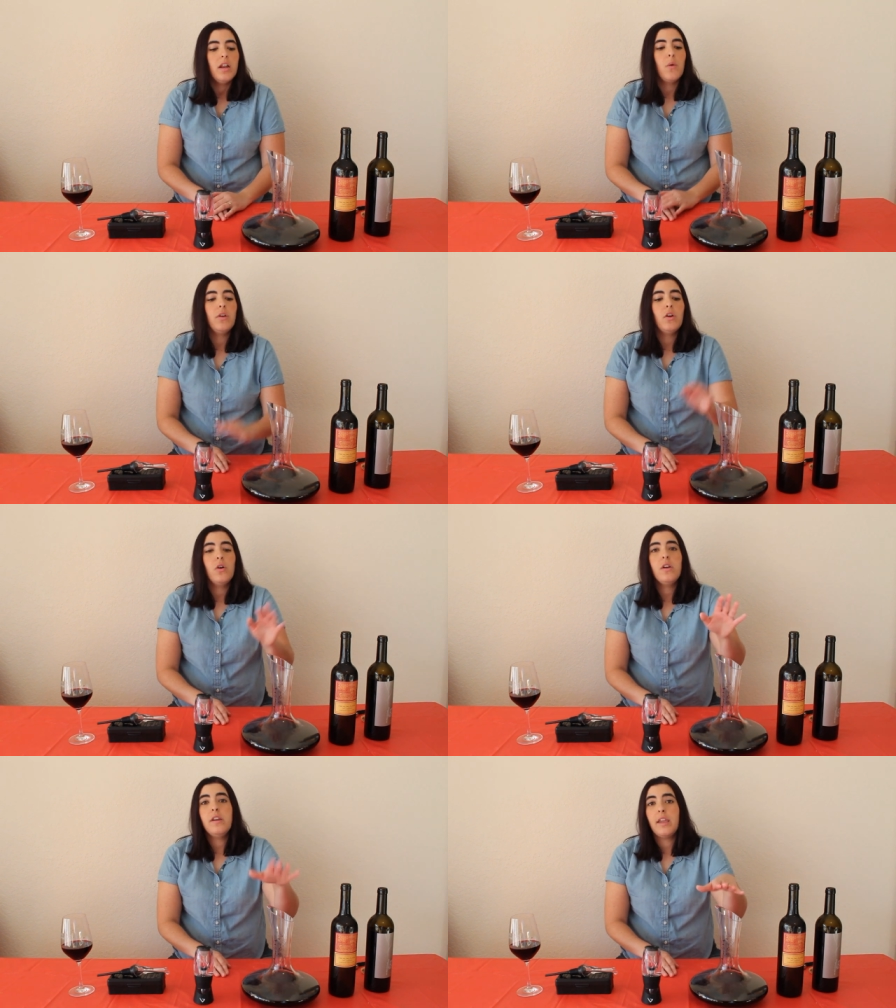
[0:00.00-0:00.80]
Now, when you
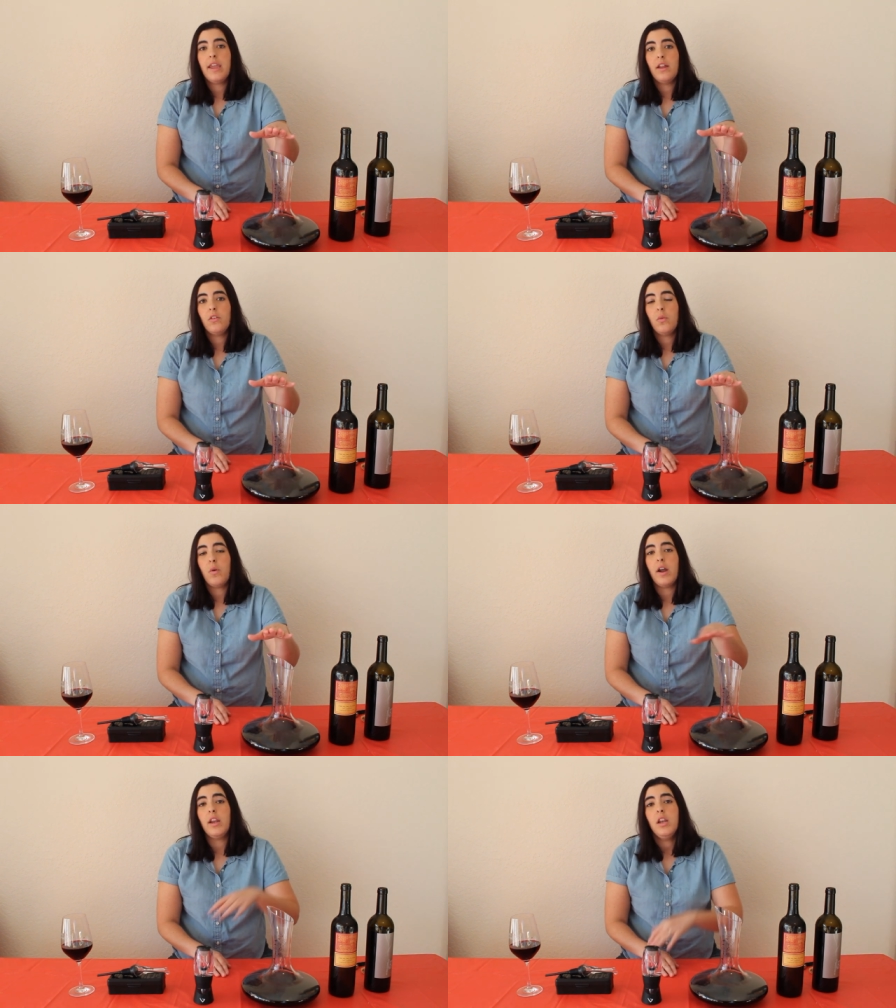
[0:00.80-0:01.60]
go to decant a
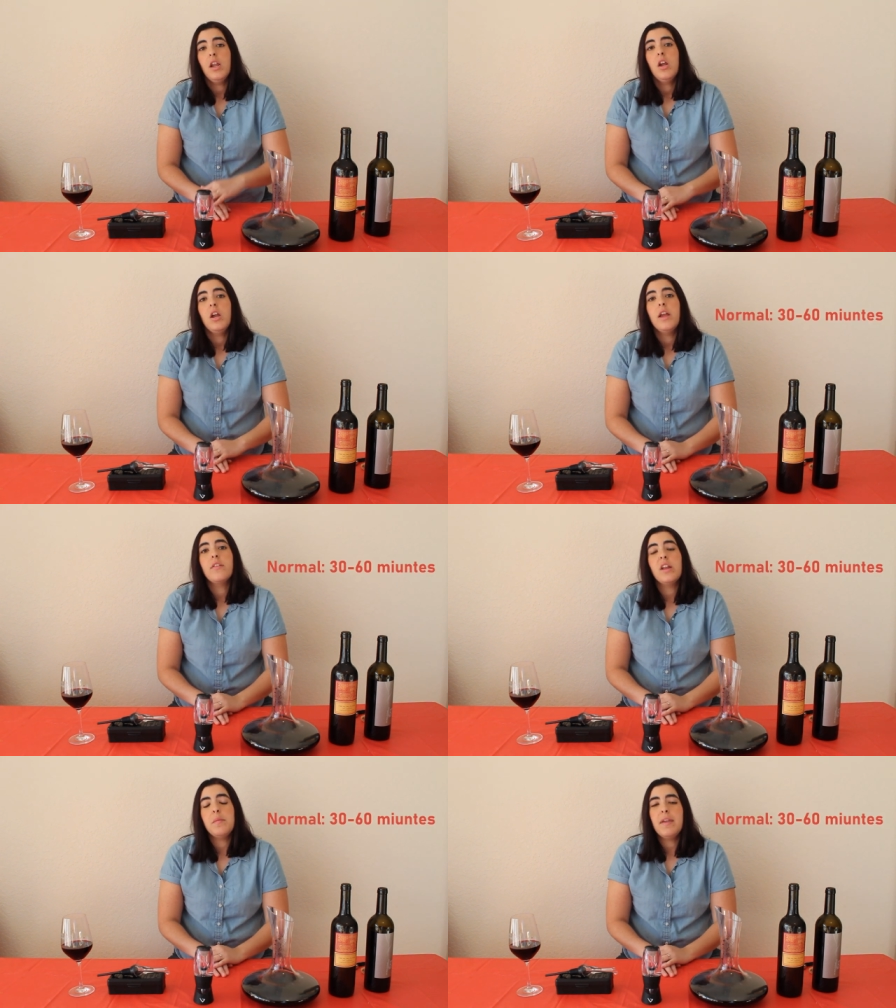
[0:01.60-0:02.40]
wine,
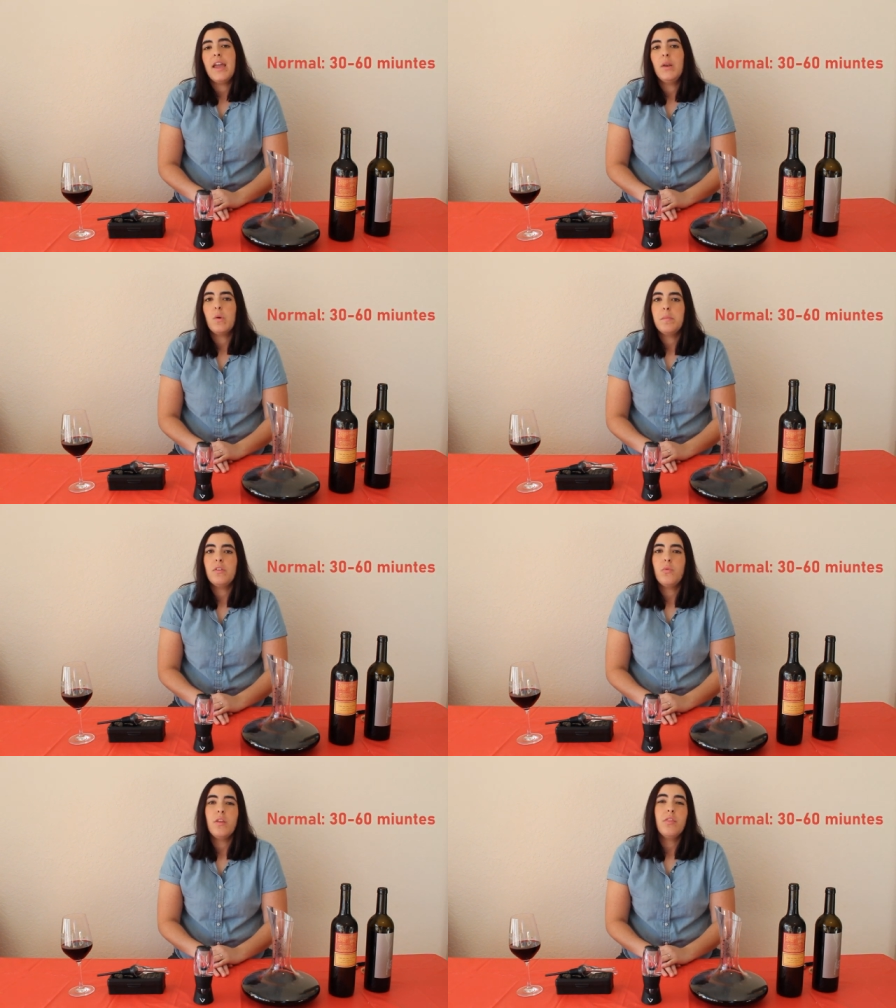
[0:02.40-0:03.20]
it's going to be anywhere
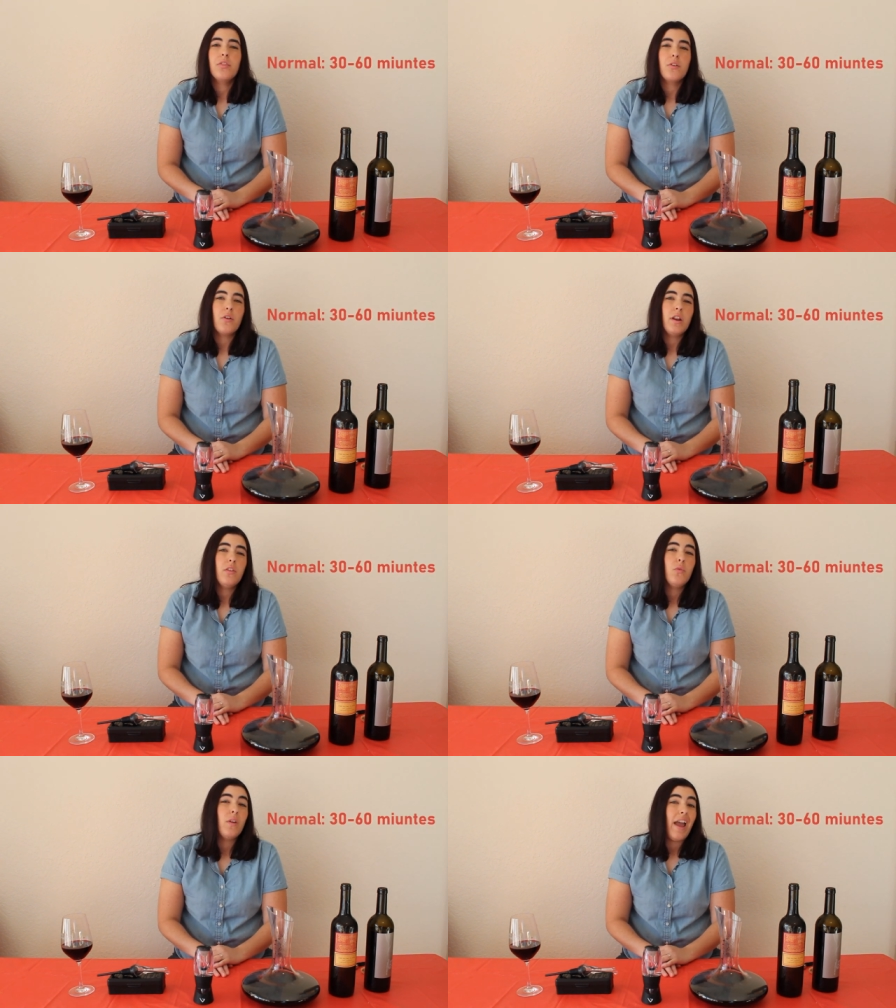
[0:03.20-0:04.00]
between thirty
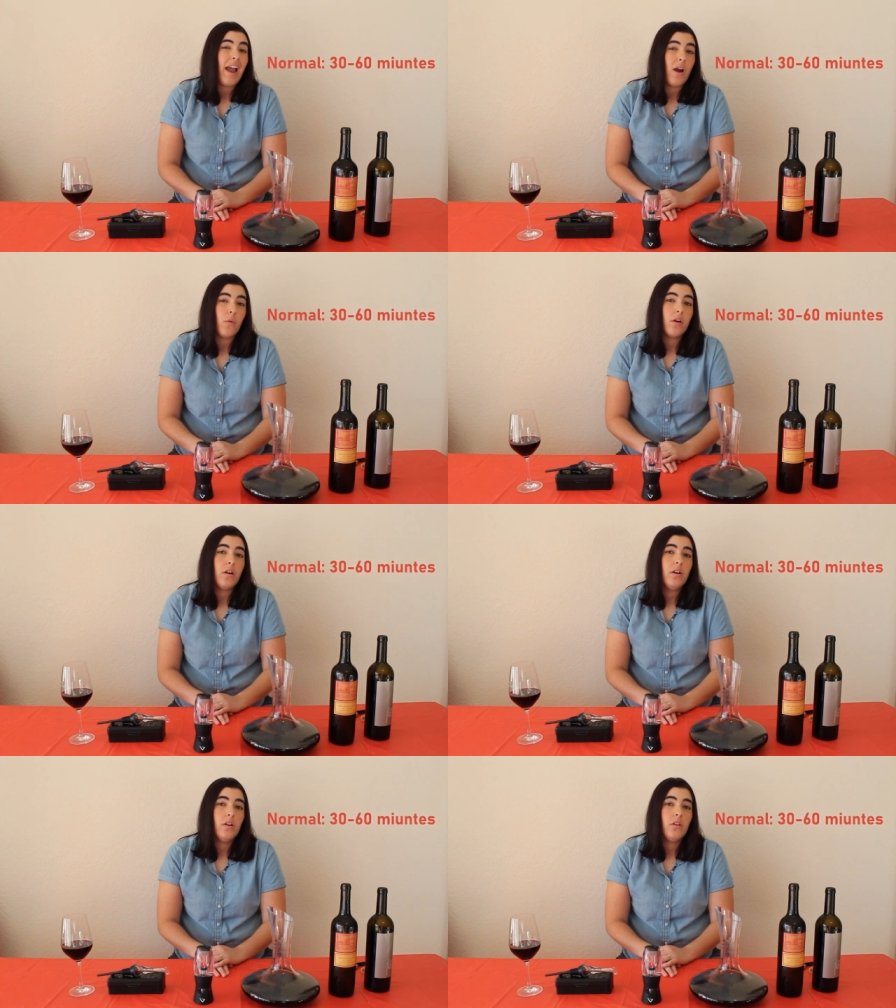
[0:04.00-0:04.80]
to an
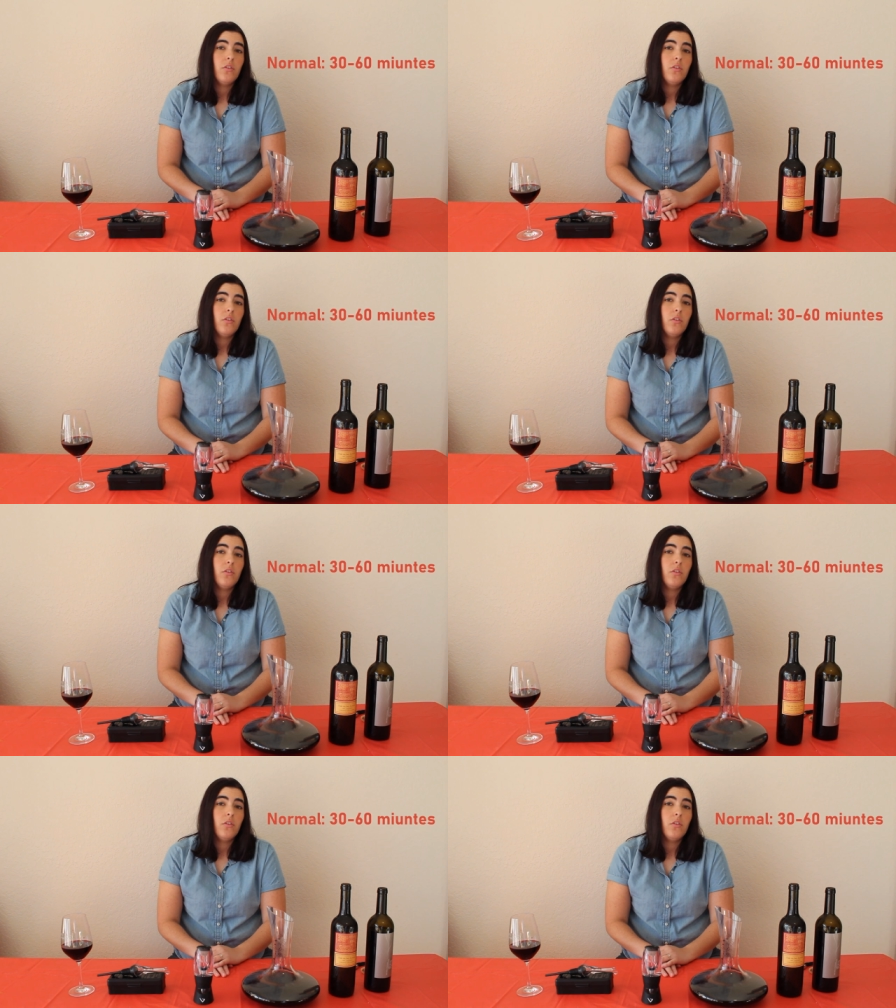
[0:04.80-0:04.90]
hour.